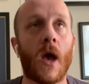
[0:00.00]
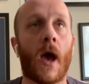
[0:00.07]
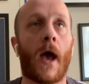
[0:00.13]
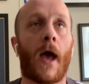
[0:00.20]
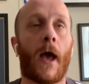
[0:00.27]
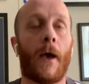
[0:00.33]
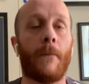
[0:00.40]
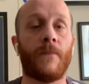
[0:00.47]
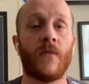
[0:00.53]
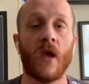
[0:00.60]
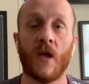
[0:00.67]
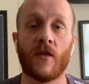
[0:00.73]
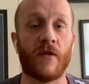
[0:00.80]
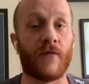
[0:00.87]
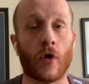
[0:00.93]

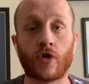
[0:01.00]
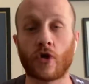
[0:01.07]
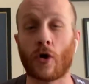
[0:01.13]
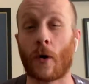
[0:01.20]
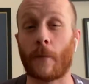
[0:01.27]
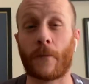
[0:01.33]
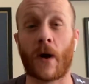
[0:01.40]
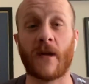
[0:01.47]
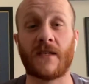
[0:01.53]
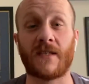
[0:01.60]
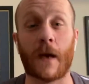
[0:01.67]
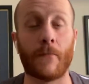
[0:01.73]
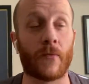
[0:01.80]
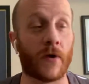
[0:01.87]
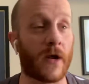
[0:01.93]
They've also got Bryce
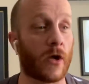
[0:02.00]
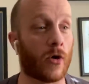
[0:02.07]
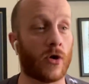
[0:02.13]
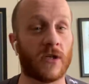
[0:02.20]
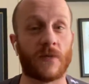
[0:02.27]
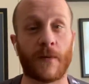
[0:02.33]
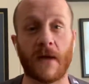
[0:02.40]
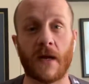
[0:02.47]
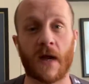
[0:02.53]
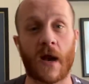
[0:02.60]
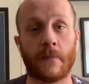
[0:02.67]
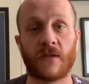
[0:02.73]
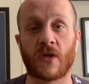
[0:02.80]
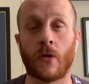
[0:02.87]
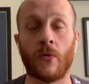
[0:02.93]
Samba in goal. He's been in
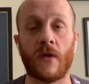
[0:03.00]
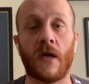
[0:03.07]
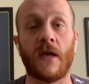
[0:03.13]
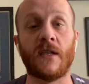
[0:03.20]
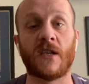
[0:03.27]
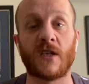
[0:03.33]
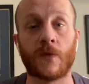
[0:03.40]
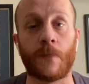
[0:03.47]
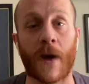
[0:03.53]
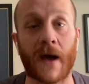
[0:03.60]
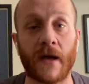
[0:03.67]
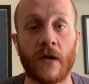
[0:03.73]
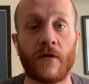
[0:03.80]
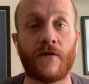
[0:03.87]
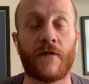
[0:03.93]
absolutely
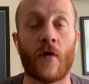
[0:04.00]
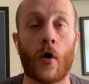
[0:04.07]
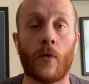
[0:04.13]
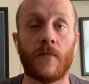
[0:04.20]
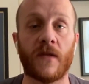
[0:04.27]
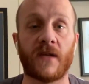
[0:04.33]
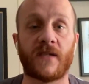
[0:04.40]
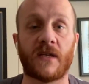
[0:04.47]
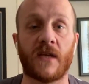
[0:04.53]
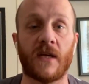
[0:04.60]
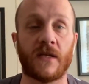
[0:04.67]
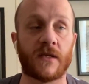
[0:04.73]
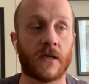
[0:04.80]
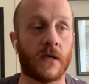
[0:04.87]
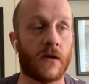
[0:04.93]
inspired form this
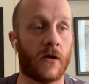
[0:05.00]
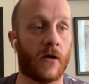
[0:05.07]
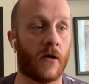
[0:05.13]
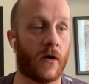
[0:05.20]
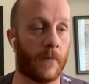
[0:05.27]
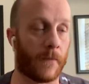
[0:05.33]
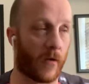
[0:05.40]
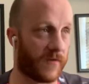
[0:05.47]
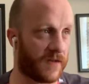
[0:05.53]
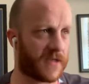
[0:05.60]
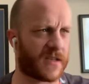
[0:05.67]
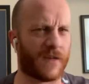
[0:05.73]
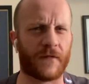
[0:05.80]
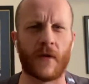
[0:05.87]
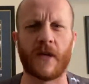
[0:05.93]
season.
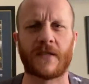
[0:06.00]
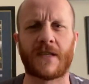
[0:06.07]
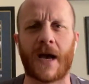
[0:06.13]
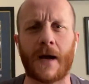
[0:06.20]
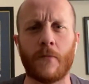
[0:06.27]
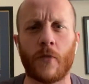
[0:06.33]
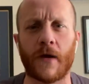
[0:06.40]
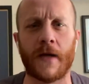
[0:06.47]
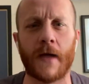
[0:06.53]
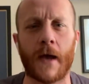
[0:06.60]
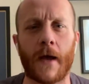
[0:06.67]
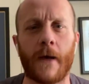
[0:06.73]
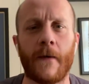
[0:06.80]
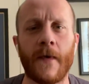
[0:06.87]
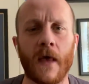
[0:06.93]
Obviously, first time
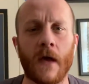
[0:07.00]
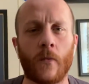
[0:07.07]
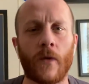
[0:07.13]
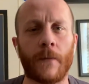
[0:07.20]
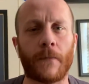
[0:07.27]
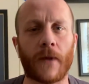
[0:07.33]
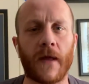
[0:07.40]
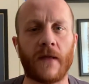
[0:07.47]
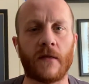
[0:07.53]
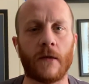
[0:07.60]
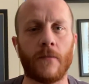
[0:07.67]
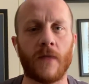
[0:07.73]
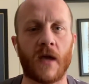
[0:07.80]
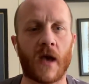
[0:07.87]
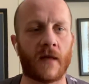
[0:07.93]
we played
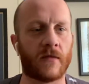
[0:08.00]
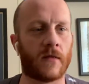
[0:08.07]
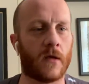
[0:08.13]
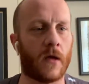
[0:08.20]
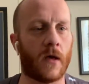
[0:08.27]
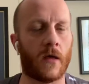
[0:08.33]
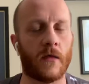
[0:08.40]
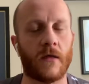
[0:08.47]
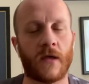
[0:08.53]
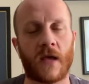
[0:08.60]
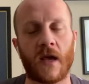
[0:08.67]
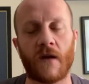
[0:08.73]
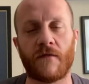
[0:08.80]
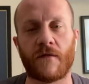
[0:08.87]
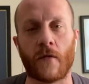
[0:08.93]
them, they had the
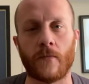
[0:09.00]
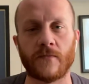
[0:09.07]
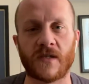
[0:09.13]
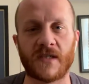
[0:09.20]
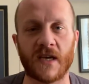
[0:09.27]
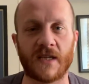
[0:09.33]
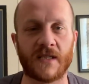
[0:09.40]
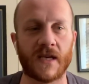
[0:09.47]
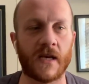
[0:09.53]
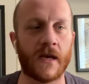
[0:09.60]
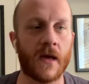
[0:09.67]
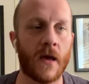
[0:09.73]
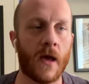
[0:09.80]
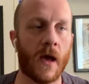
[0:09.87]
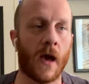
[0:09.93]
kid from
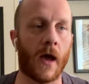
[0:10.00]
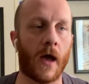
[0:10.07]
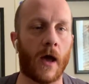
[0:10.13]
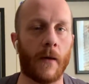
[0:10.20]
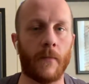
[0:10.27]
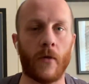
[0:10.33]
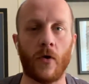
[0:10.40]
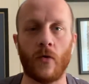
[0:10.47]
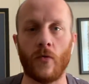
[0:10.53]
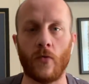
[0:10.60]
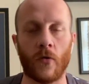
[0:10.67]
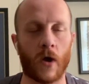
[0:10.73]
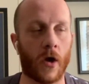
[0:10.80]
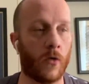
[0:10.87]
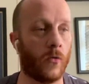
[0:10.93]
City,
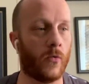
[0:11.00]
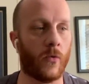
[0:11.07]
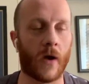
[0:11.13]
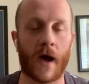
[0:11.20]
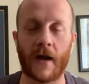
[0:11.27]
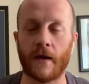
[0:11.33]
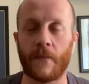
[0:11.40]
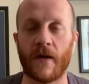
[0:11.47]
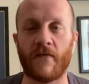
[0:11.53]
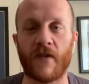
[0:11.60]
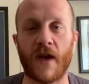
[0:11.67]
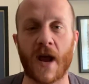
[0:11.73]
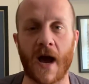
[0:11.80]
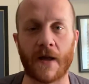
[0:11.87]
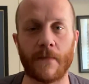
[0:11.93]
who had a bit of a
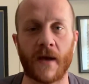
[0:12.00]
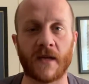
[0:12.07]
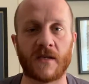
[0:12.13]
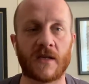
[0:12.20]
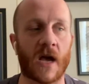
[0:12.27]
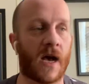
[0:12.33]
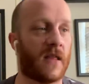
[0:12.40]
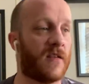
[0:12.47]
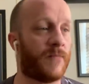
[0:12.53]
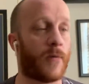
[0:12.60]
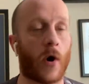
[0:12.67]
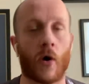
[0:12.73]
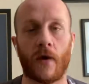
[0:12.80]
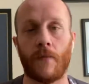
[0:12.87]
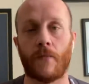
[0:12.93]
nightmare start. They
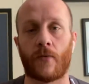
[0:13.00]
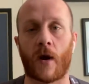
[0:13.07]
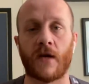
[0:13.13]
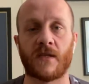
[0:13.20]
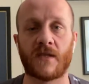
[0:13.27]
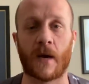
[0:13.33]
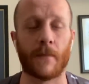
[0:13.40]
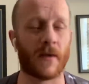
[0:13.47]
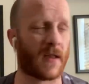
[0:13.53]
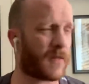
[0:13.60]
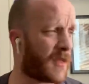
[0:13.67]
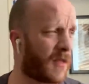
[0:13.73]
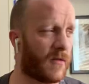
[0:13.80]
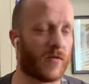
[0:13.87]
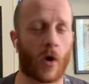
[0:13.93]
brought in Bryce Samba. I
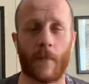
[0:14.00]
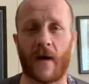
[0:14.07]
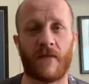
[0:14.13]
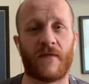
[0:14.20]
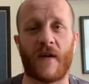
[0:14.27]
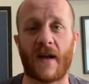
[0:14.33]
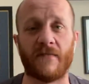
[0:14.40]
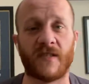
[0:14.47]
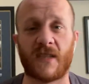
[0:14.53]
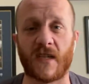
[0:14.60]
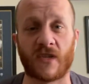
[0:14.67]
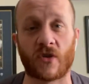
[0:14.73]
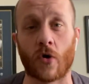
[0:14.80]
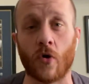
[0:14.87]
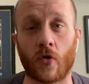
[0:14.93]
think they've got about 5 or
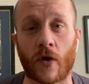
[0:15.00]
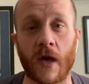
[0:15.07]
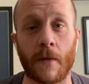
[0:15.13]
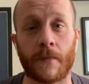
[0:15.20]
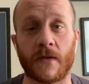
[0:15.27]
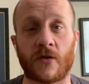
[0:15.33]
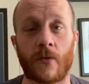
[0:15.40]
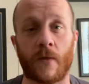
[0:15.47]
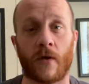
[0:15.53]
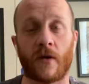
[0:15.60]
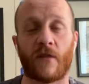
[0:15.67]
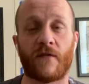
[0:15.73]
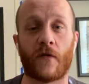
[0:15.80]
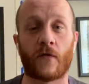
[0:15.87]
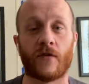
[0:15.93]
6 goalkeepers, to be
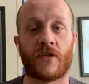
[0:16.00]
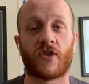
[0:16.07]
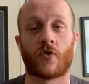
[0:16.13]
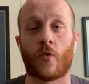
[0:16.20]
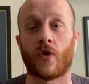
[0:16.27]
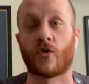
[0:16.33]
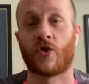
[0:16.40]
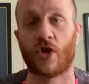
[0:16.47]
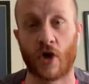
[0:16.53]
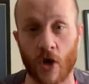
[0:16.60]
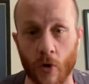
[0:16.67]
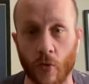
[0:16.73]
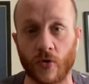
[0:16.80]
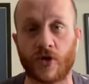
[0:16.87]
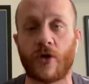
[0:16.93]
honest. Forest squad's
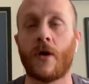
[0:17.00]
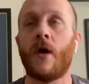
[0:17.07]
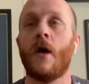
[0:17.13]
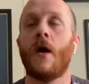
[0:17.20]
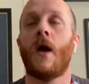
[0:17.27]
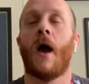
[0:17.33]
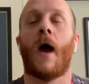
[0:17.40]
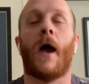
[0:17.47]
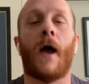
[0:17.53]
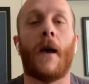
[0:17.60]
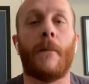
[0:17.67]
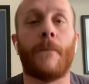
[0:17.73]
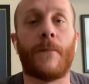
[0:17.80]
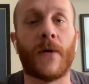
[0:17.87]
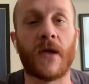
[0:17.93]
huge.
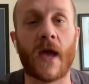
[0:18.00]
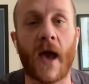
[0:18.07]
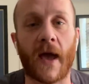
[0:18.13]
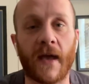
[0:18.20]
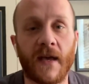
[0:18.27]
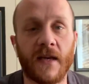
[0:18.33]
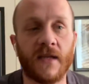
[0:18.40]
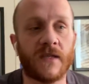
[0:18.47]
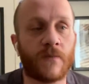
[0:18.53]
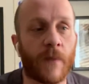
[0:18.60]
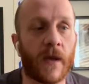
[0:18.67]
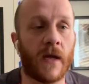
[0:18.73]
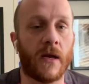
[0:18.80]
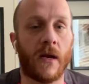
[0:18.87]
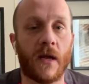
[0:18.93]
But yeah, he's
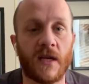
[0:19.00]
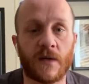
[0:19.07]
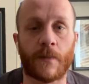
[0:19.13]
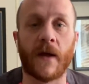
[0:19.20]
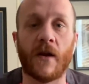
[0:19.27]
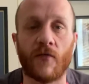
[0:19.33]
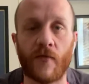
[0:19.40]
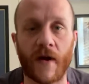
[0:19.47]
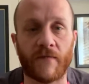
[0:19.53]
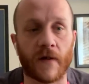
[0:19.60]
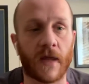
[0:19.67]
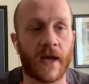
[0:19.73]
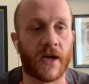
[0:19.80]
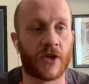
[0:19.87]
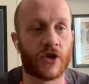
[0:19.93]
been a
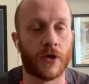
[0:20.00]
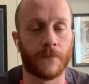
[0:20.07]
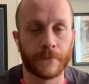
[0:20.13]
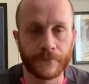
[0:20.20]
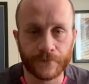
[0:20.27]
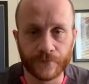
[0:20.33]
revelation.